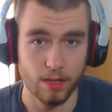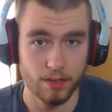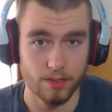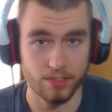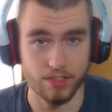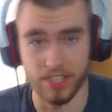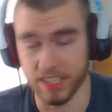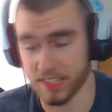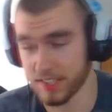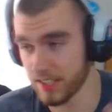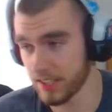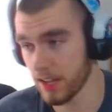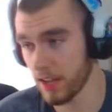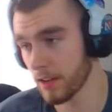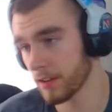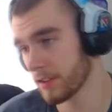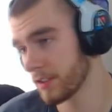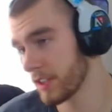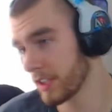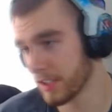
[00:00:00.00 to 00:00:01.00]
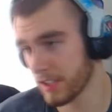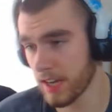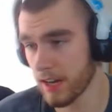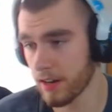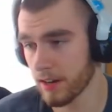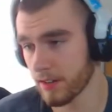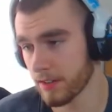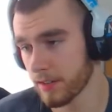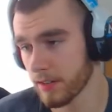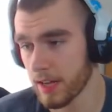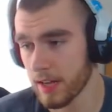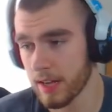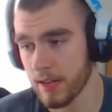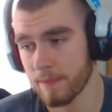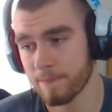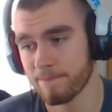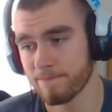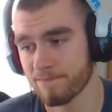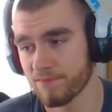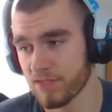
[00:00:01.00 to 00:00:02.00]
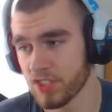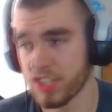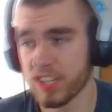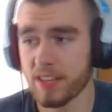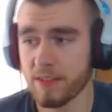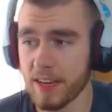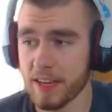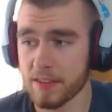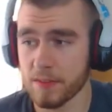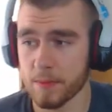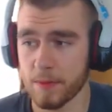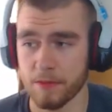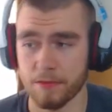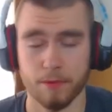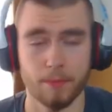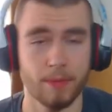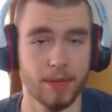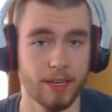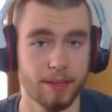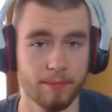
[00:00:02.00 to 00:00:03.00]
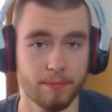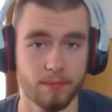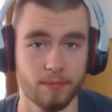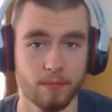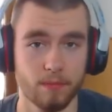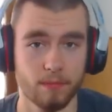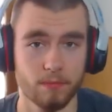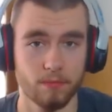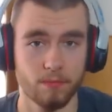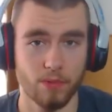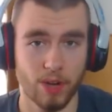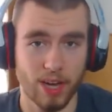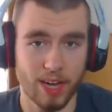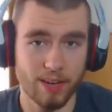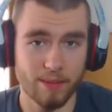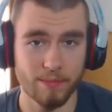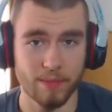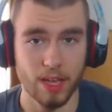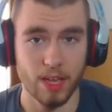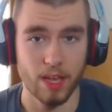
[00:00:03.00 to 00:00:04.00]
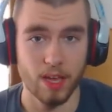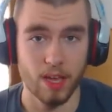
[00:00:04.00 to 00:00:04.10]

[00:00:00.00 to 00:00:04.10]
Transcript: $60, 60 hours, it's a good investment for me, right?